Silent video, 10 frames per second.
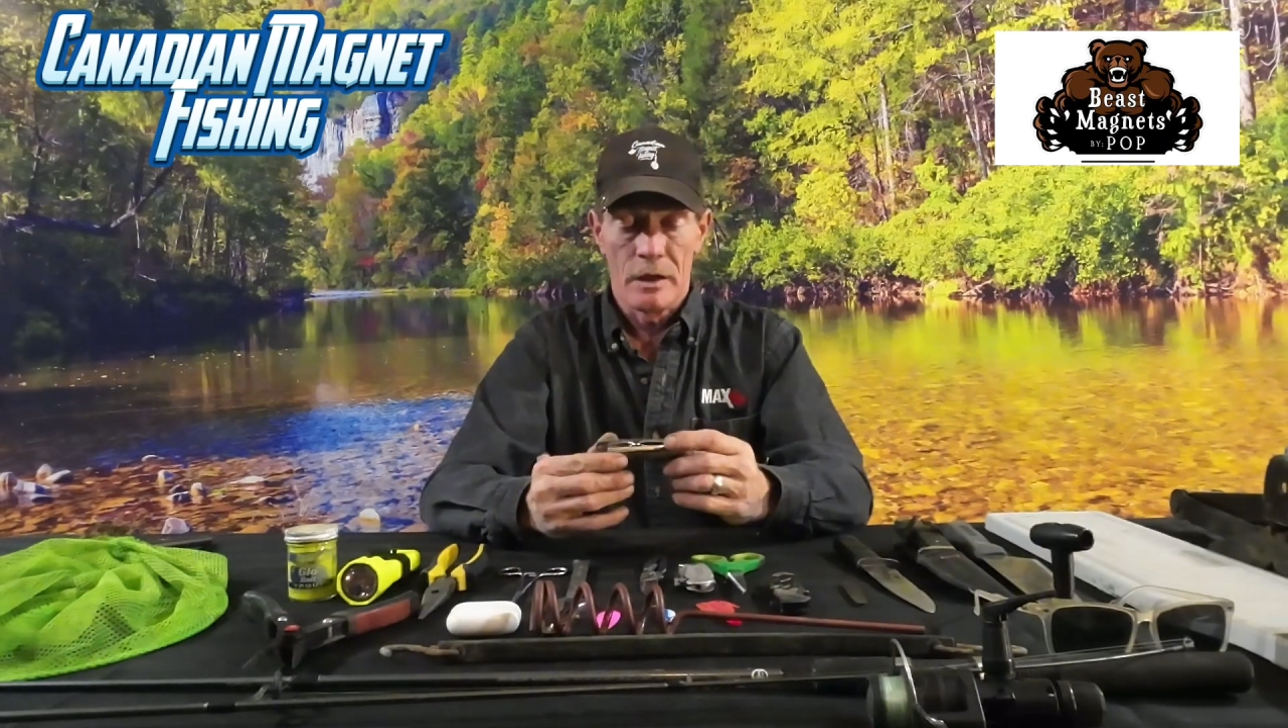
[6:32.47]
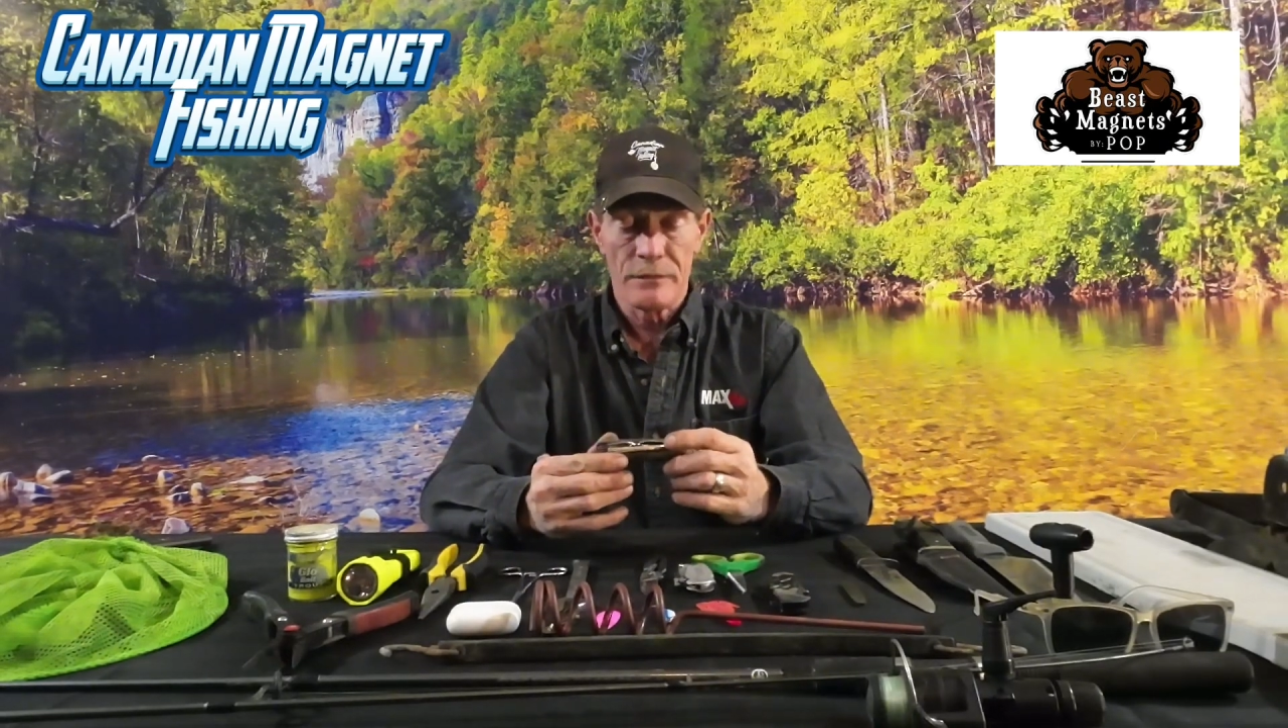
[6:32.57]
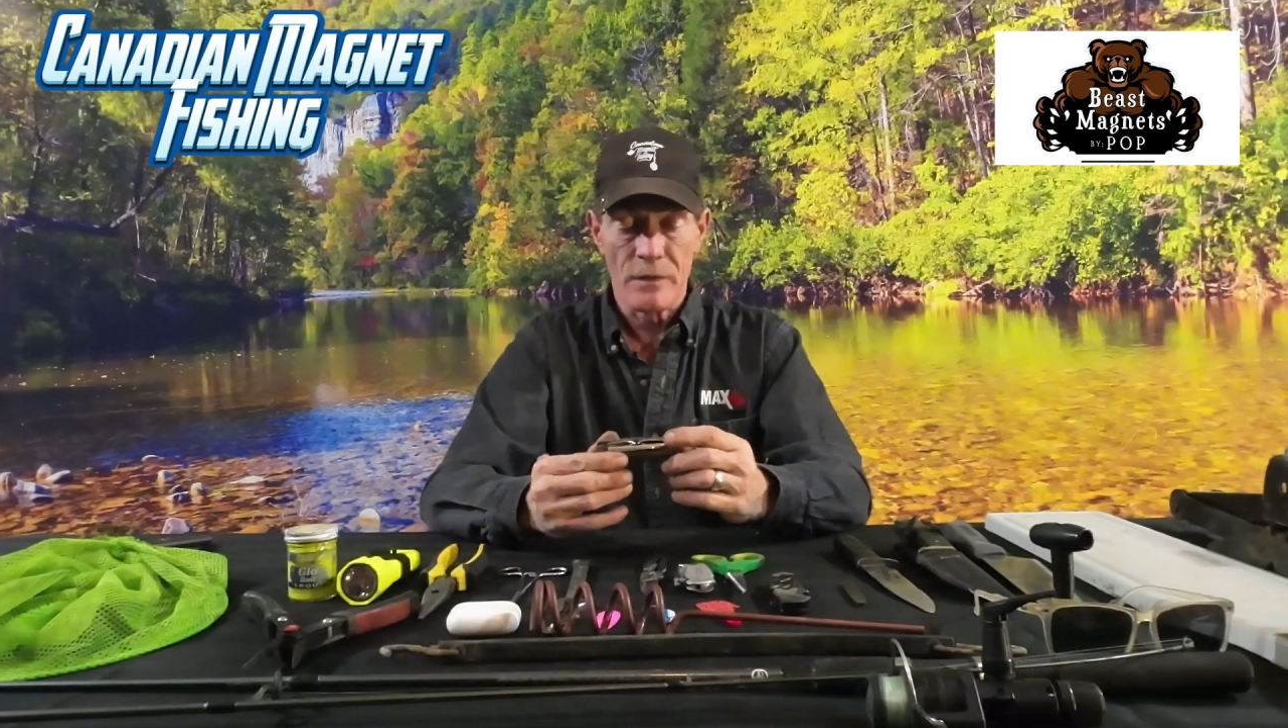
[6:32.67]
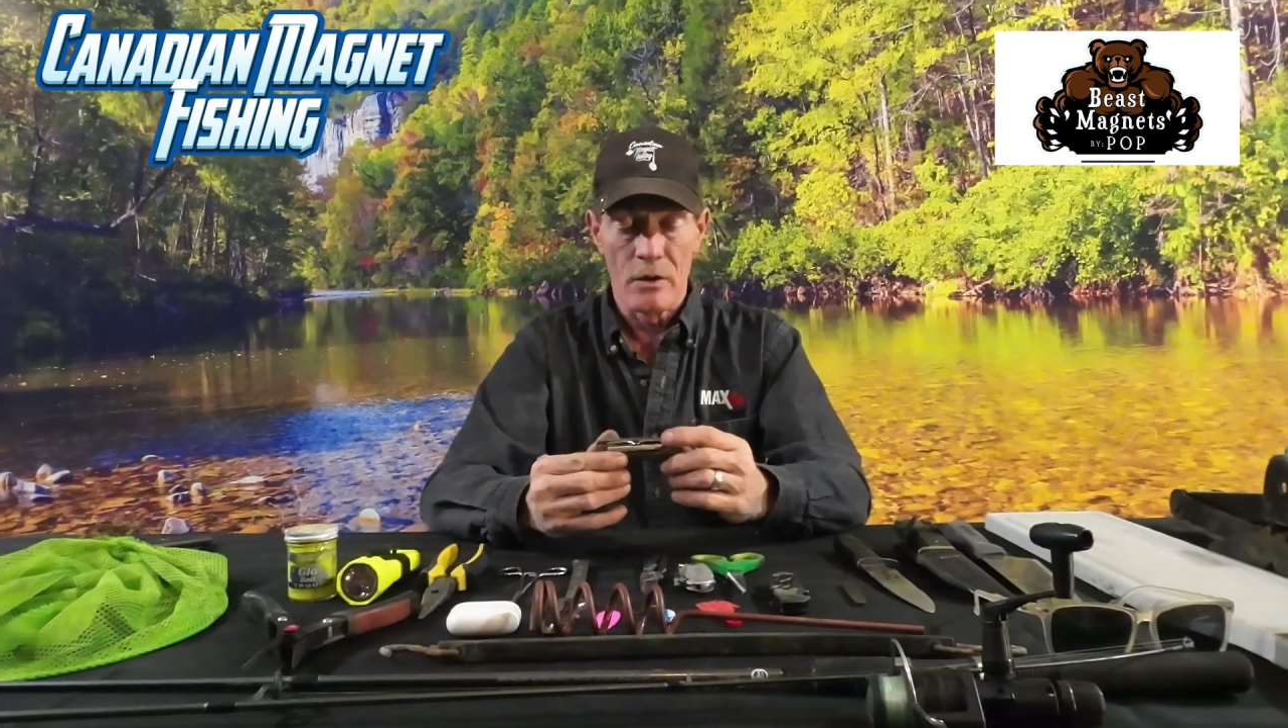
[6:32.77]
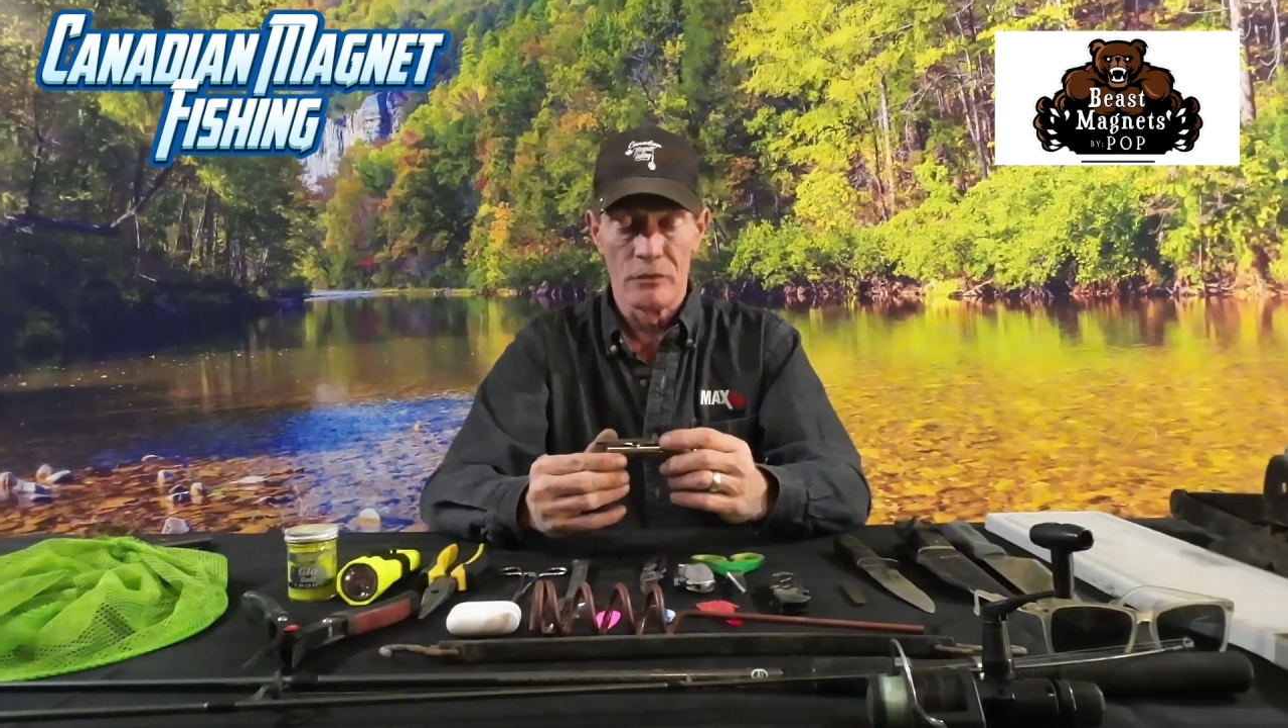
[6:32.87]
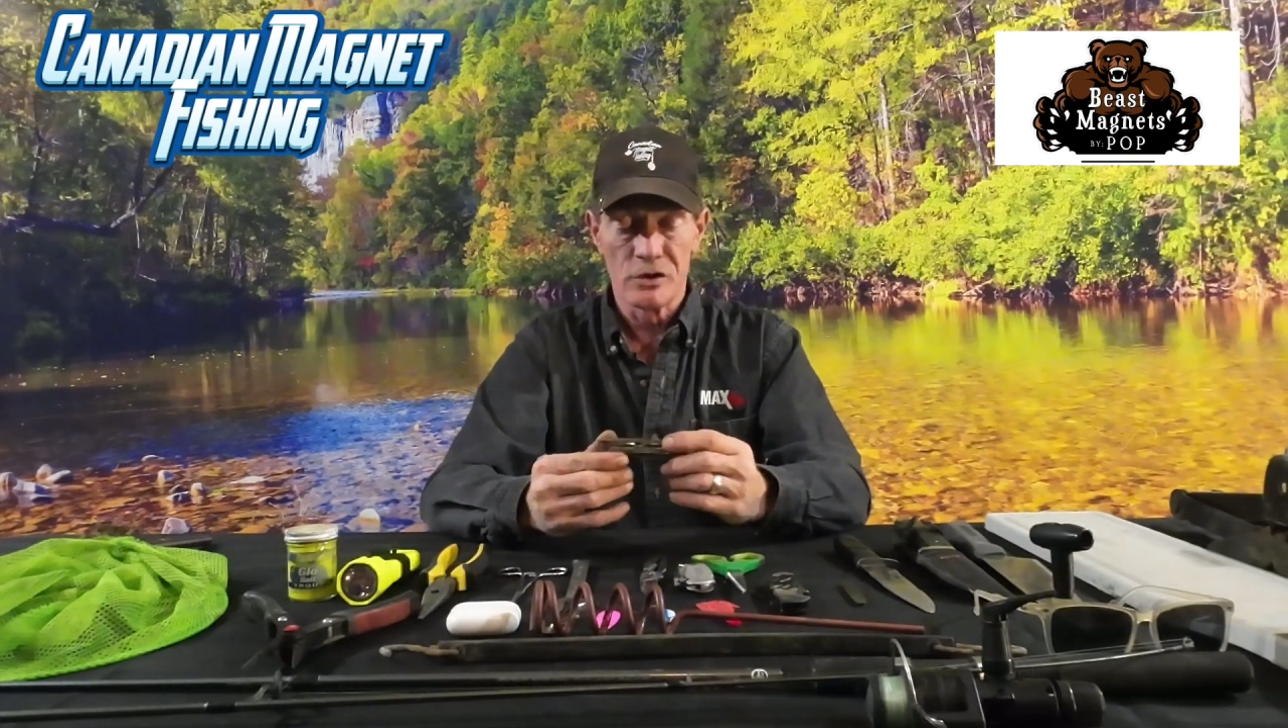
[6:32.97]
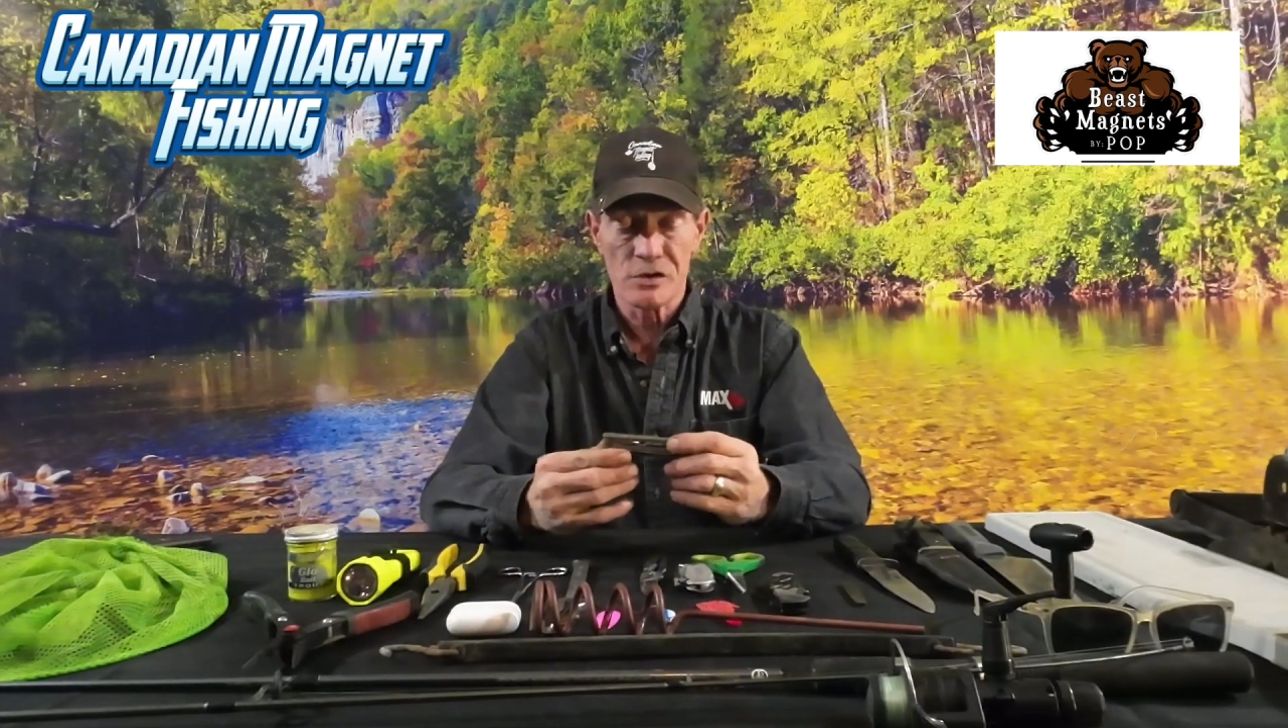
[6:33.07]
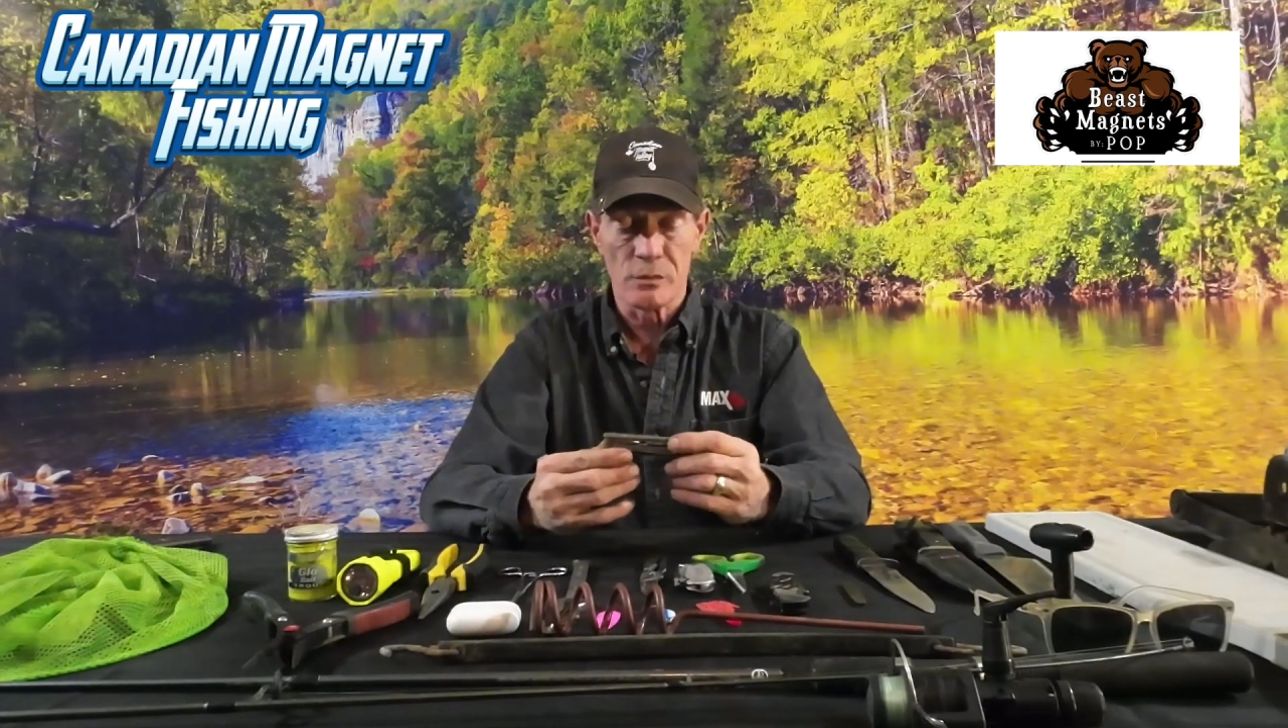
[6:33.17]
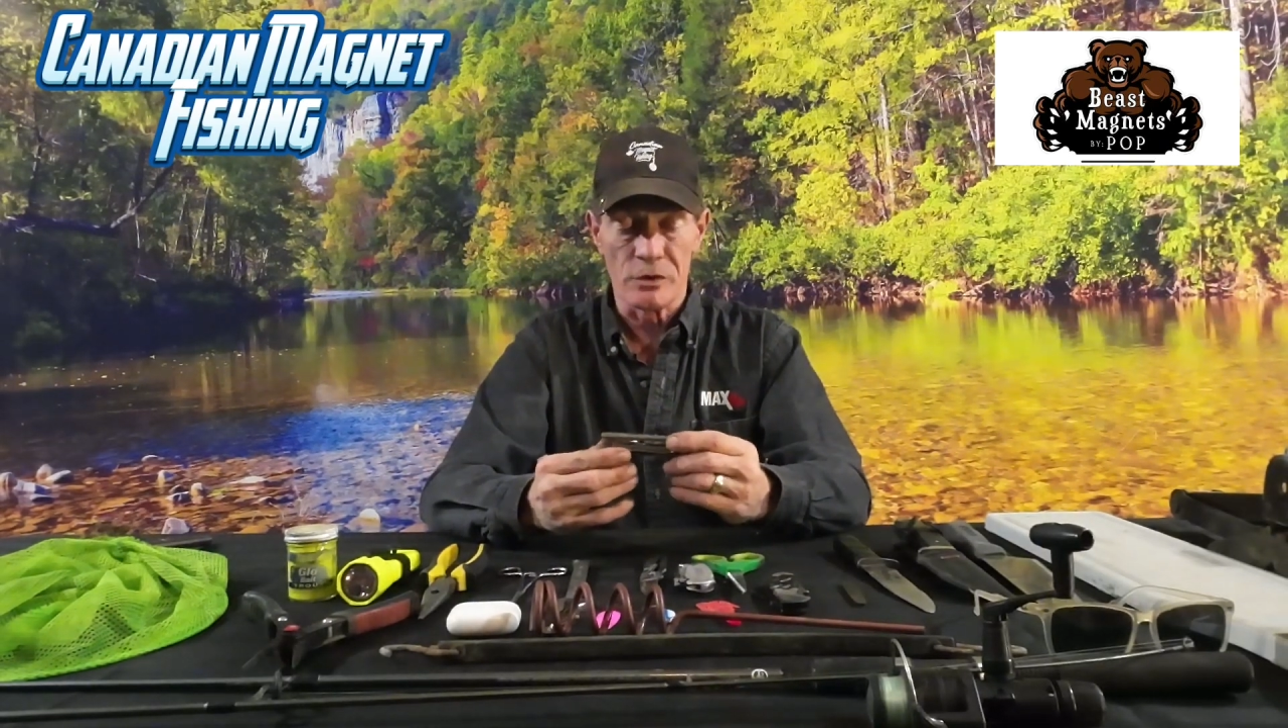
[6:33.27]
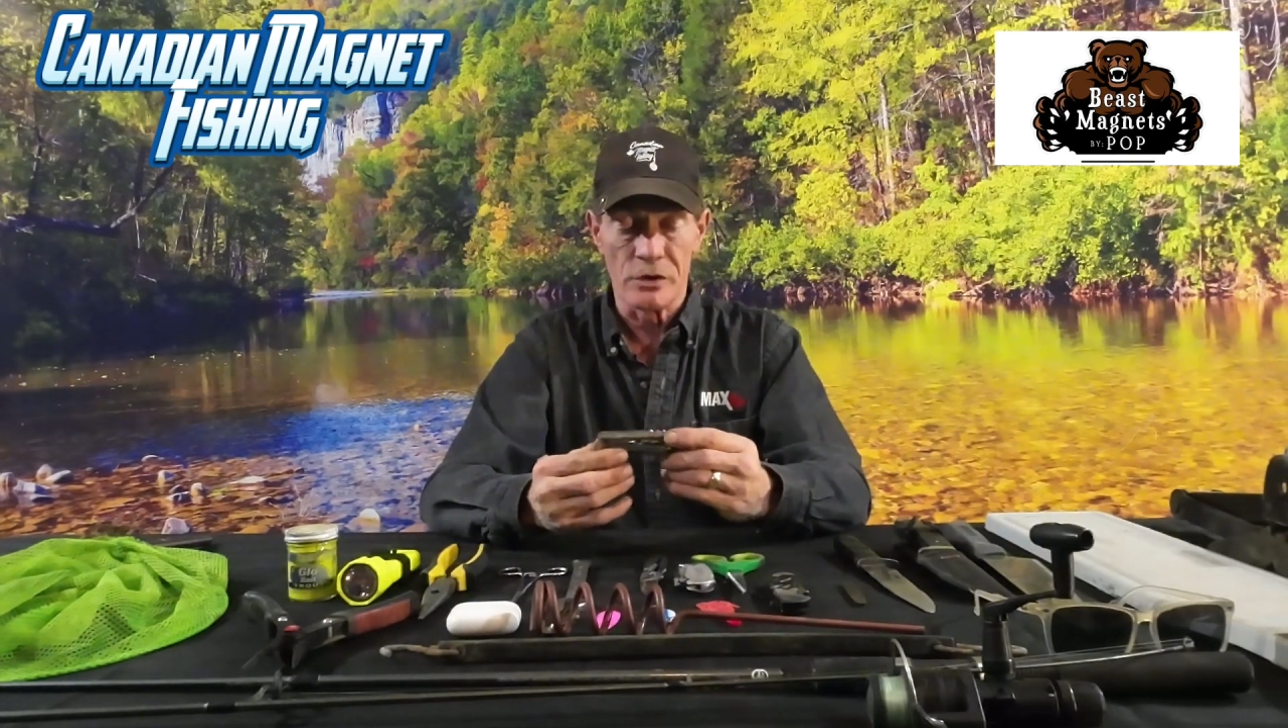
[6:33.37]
found this one